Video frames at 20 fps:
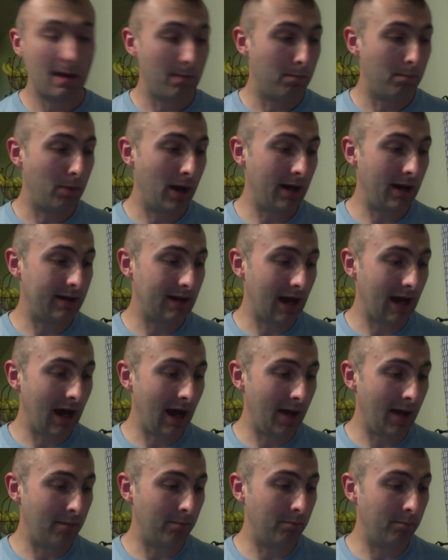But
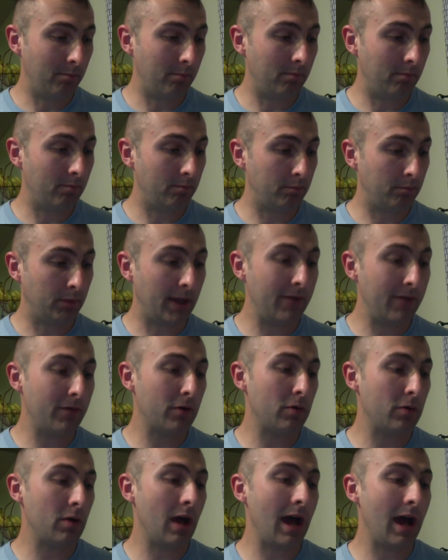believe it
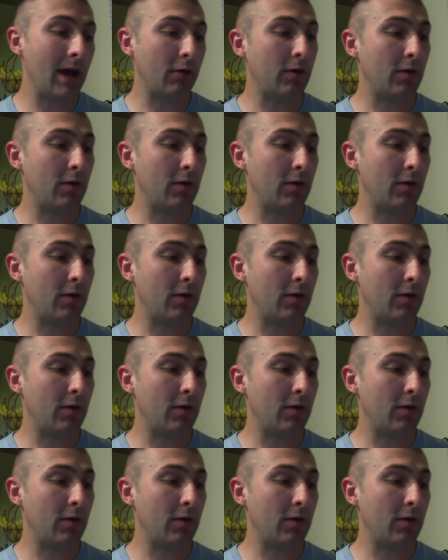or not,